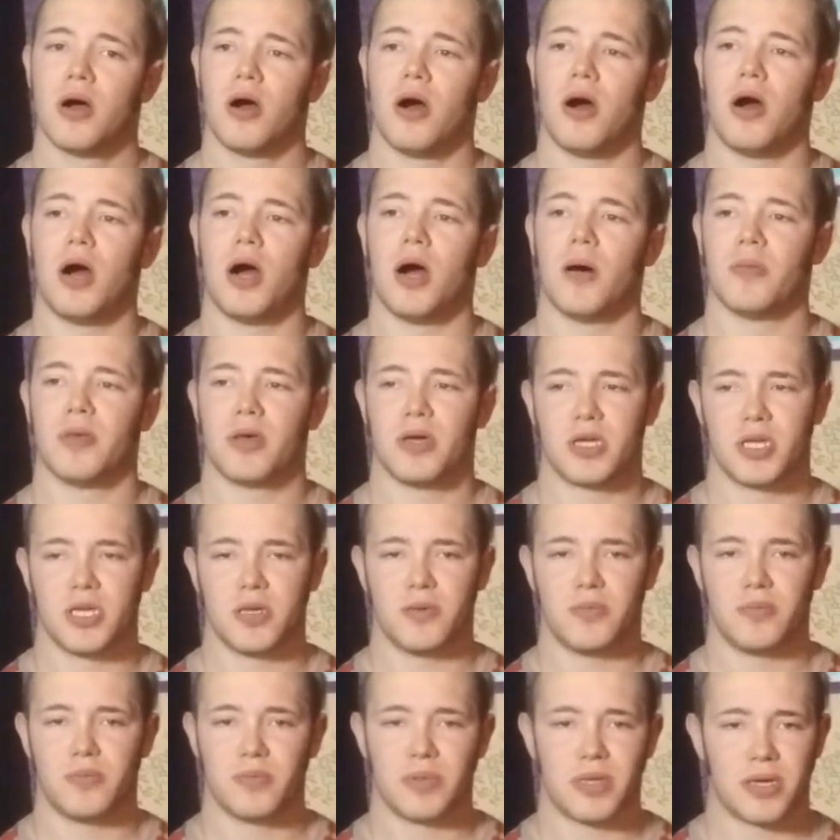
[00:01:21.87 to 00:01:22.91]
Um, that
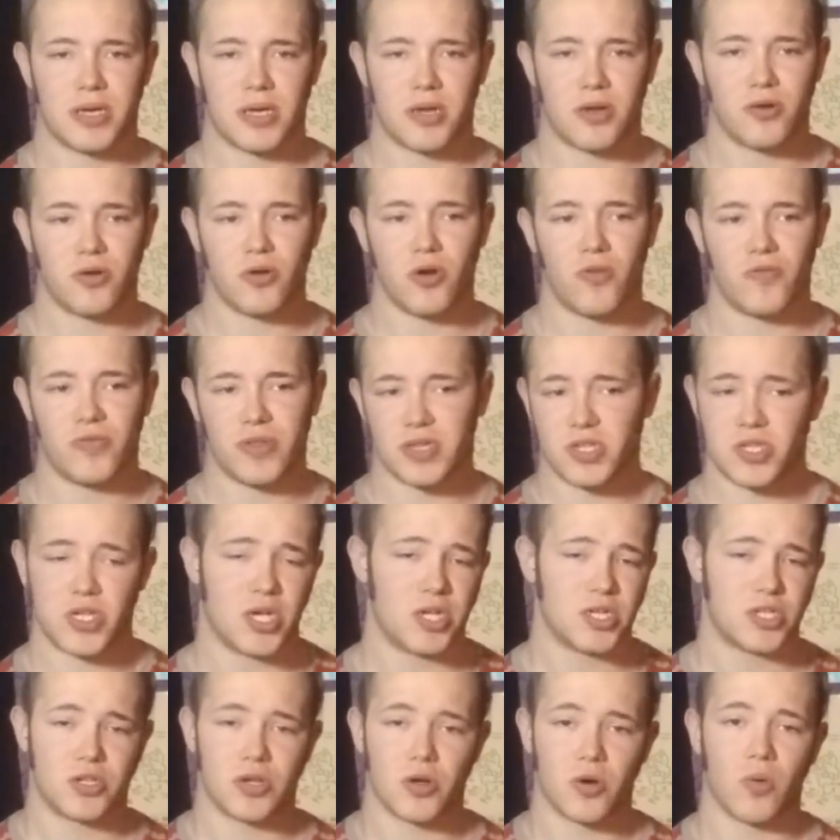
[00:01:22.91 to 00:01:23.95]
he, like, I don't know if they
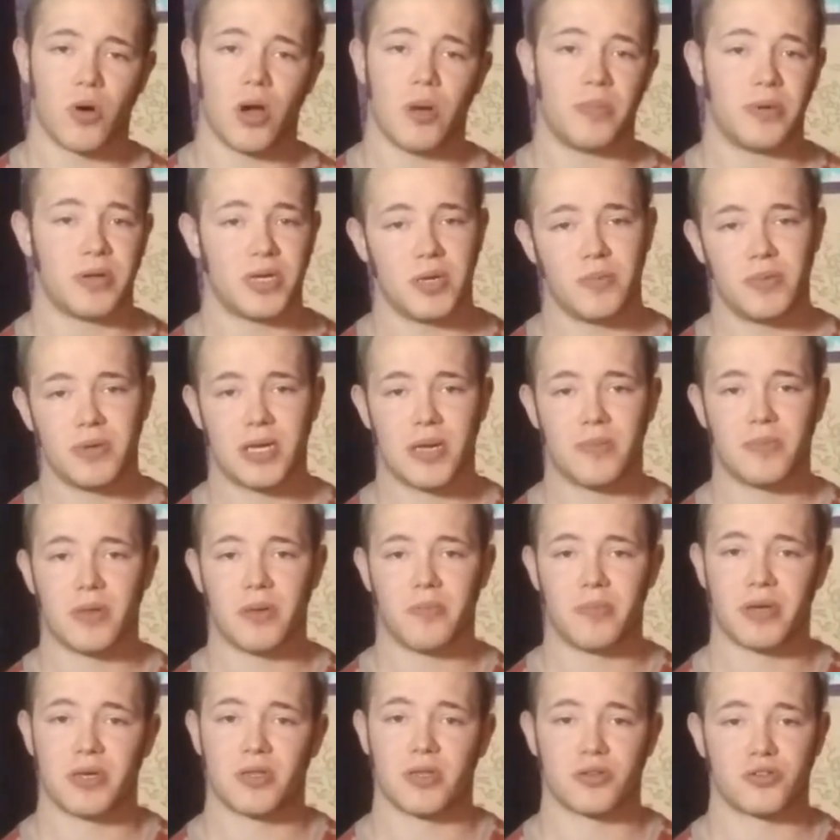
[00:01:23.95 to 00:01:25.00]
changed it or what, but he became the
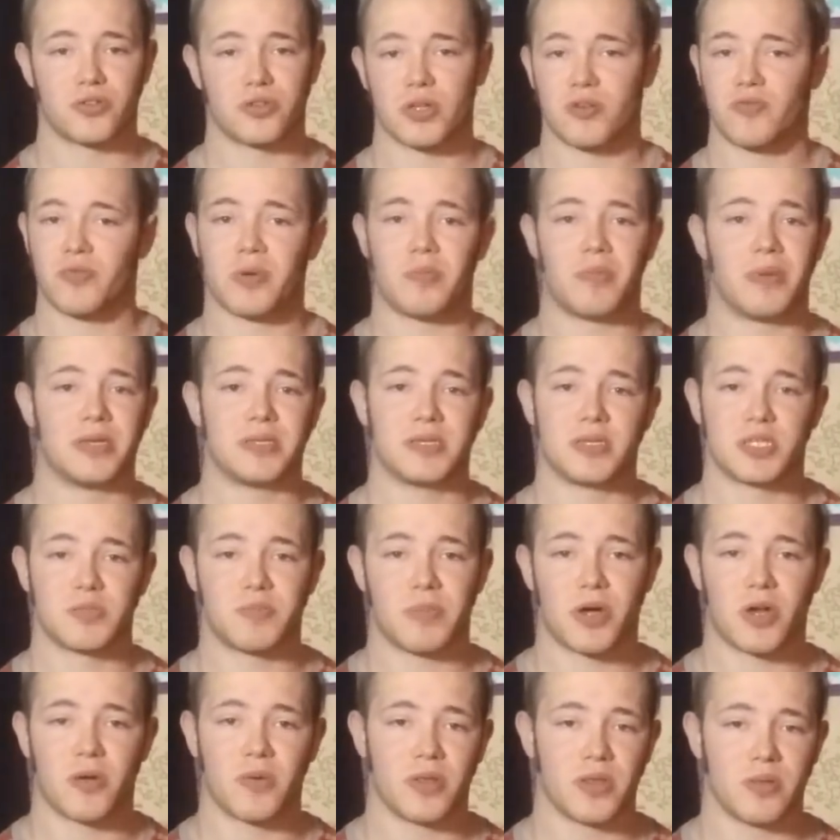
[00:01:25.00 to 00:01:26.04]
big lizard, like, from Amazing
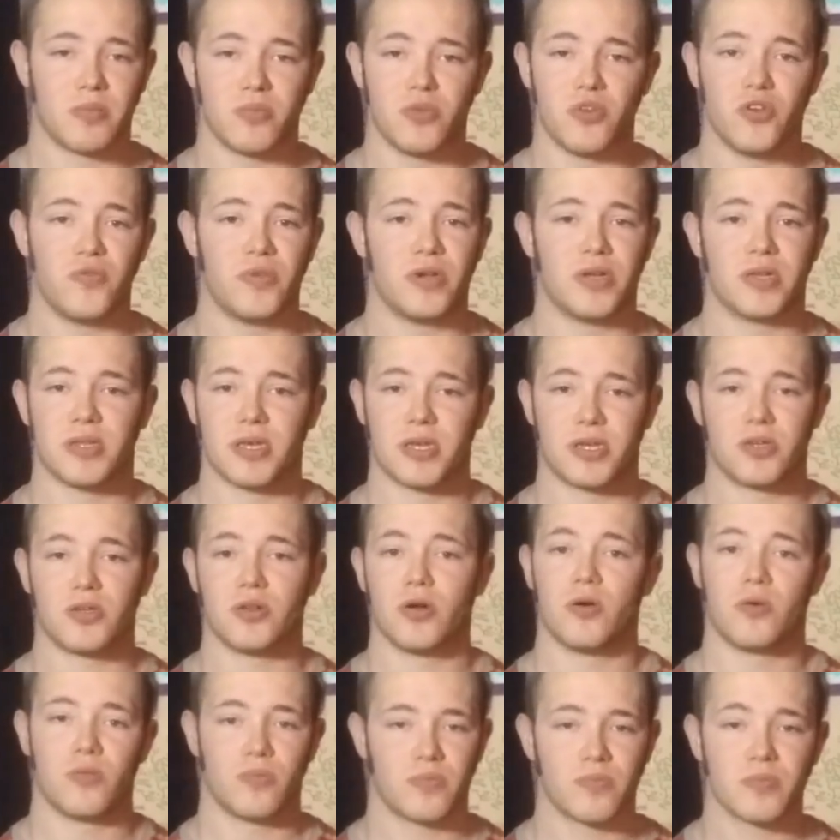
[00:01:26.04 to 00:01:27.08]
Spider-Man the movie, and, like, you
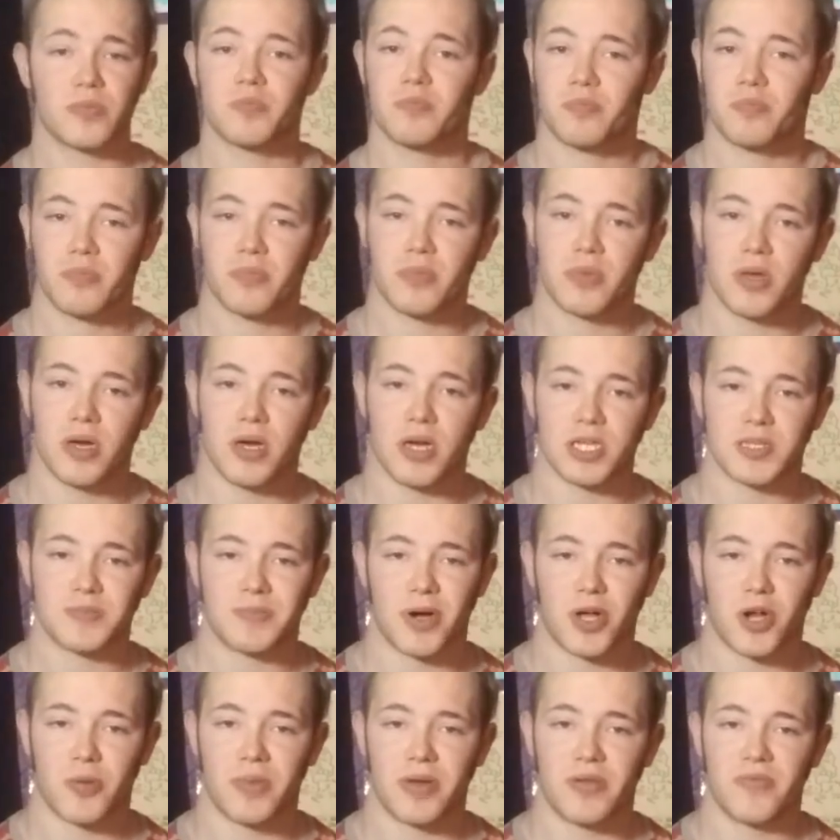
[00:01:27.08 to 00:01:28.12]
know, the
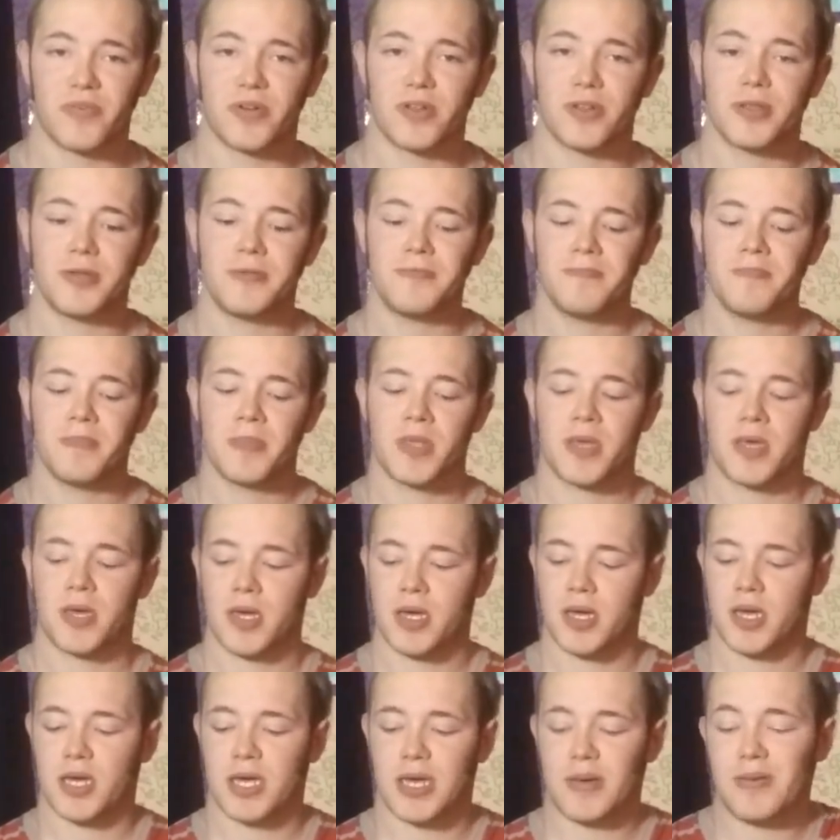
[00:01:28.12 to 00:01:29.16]
Spider-Man villain.
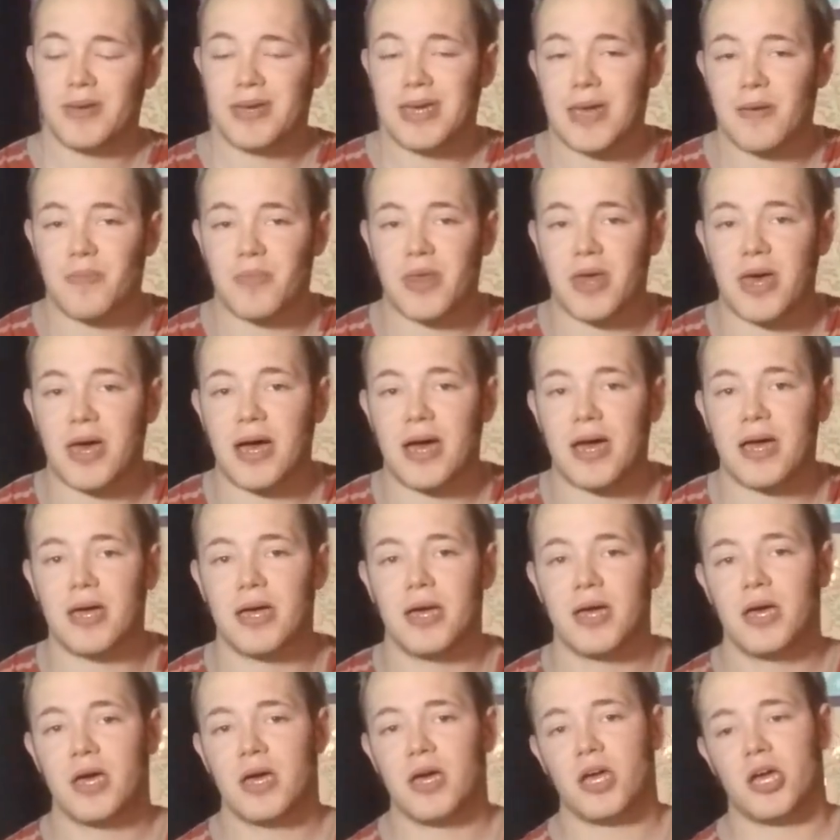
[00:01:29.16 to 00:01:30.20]
He became that,
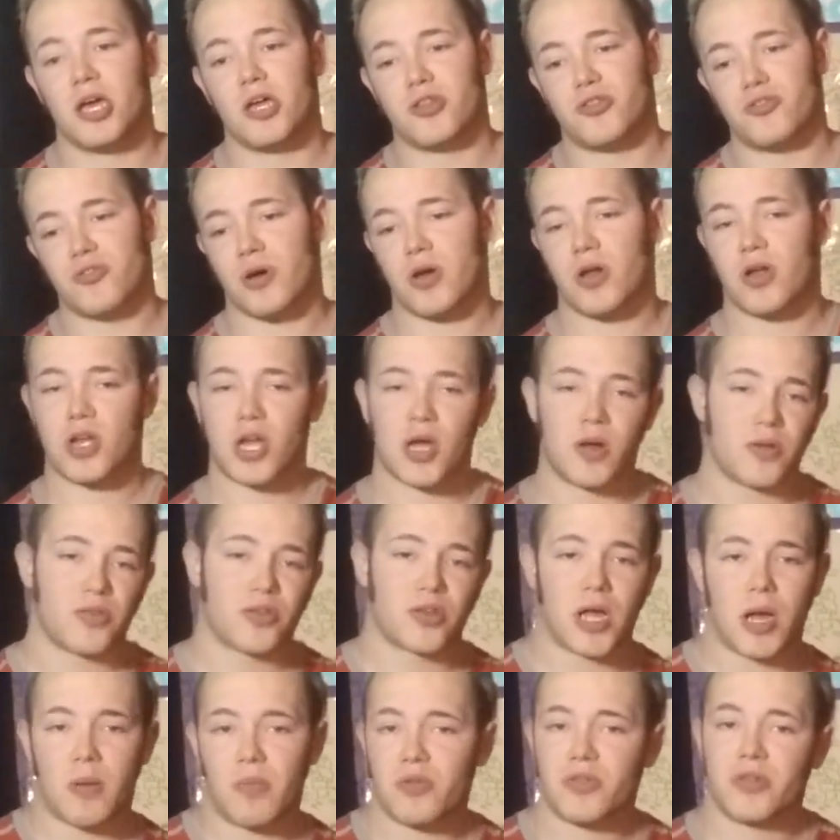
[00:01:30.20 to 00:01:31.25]
and throughout a
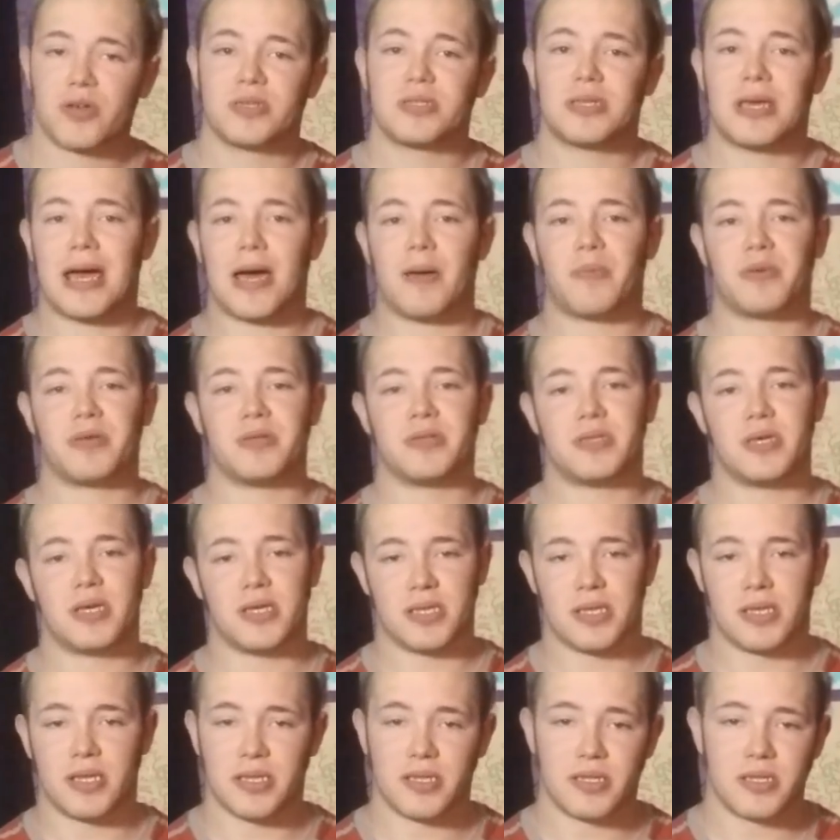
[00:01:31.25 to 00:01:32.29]
couple things happened,
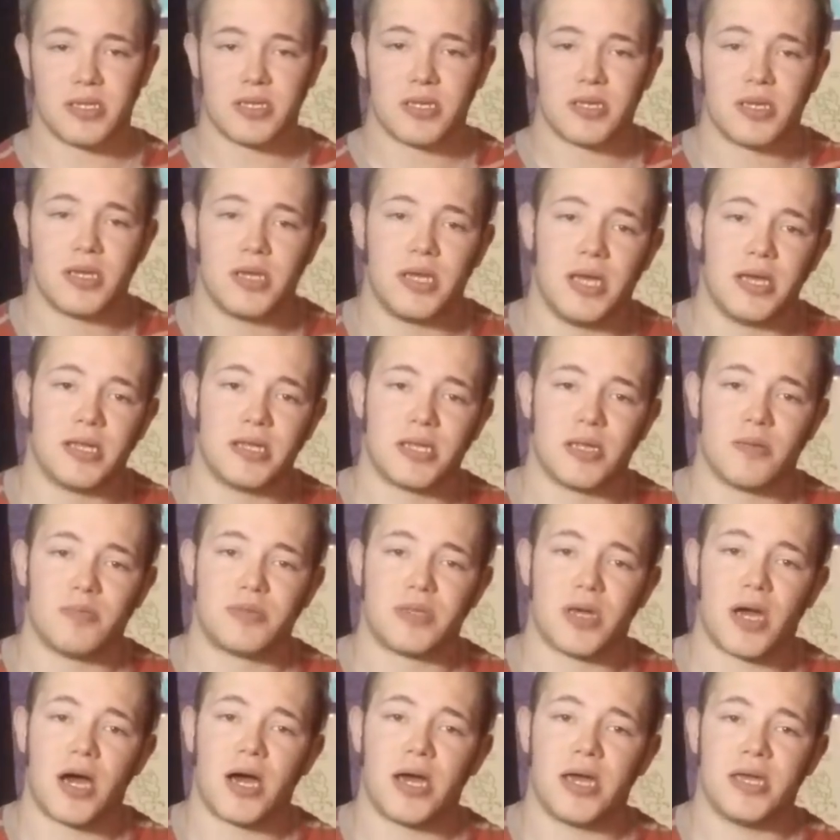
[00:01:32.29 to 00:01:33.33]
and then he ended up
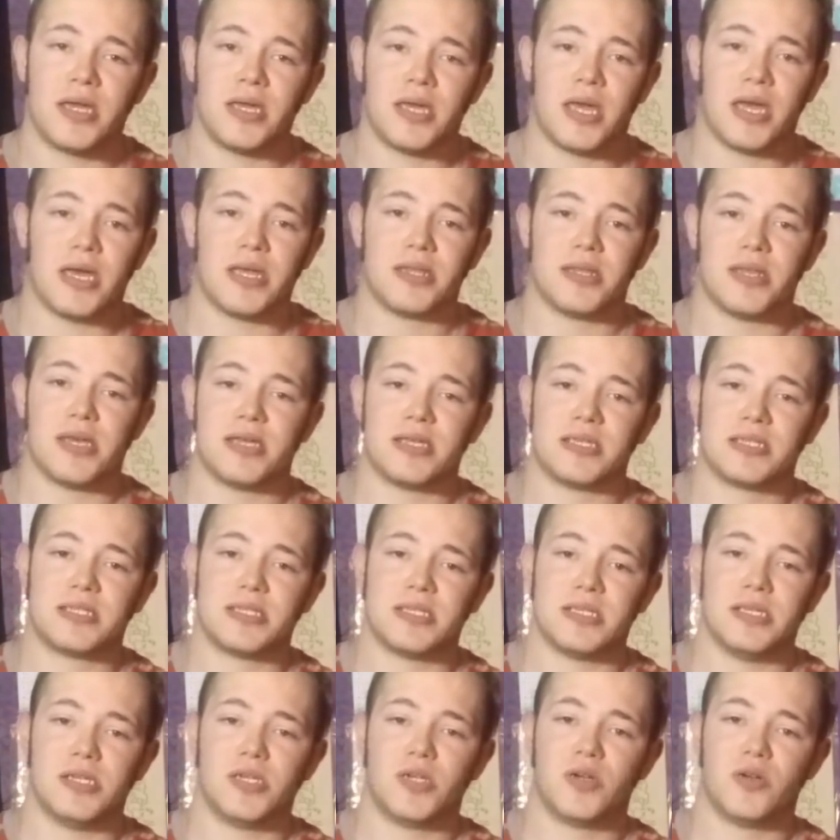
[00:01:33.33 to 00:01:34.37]
dying, and they
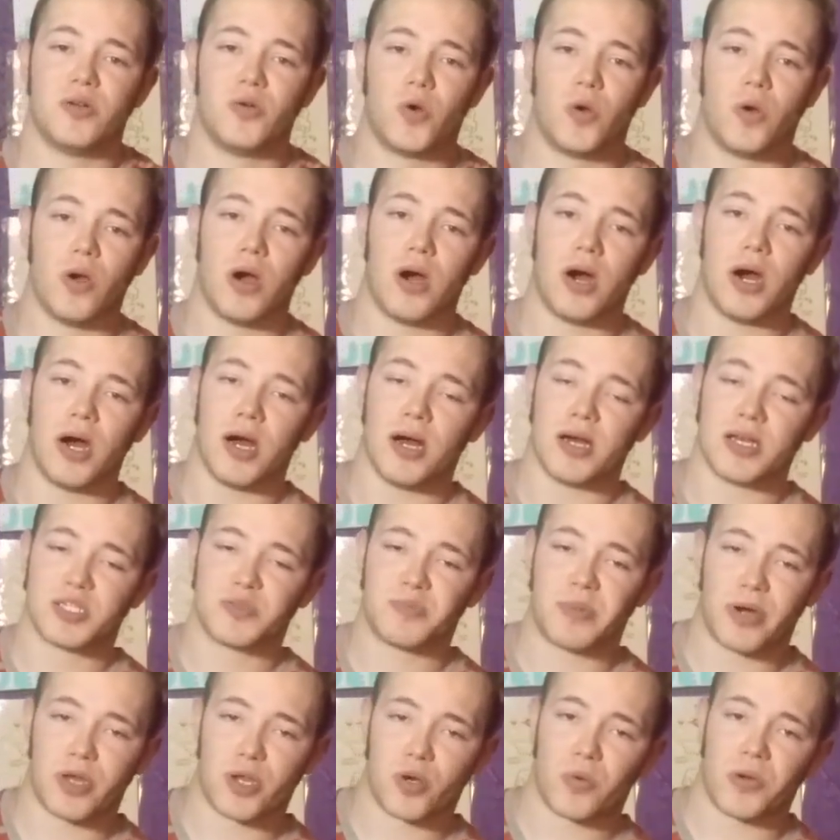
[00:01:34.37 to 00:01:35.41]
see uh,
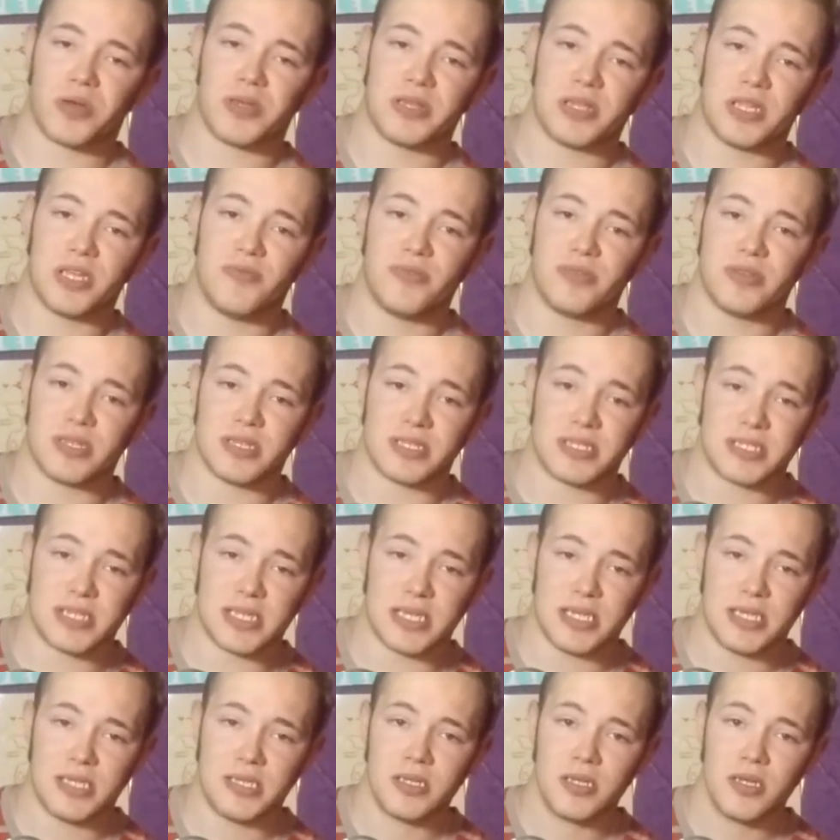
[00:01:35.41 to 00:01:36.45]
Spider-Gwen leaving the
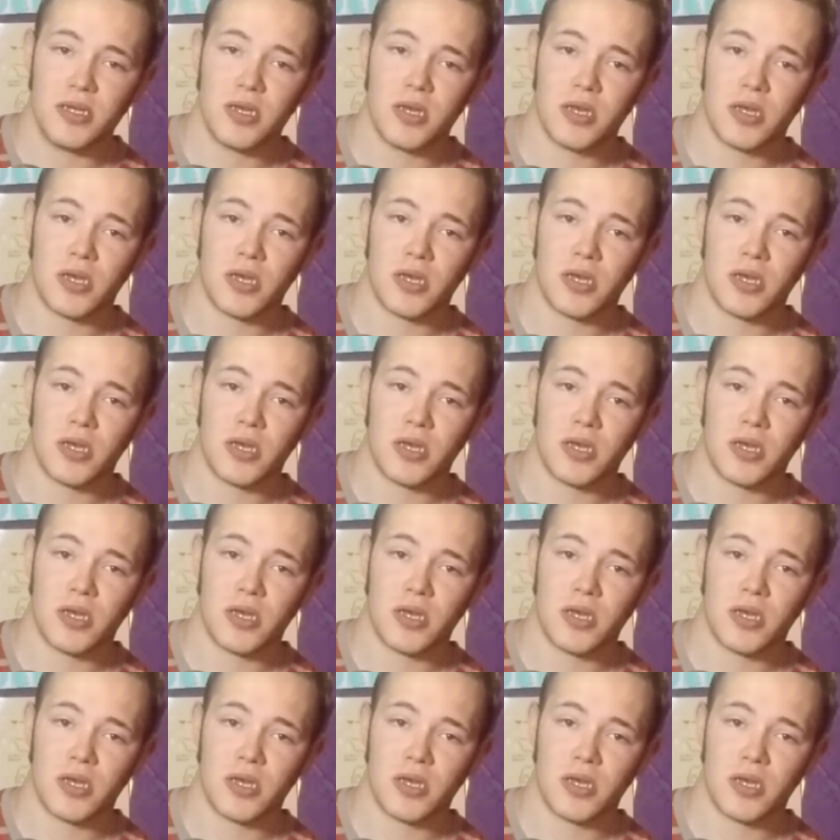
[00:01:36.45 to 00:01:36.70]
scene.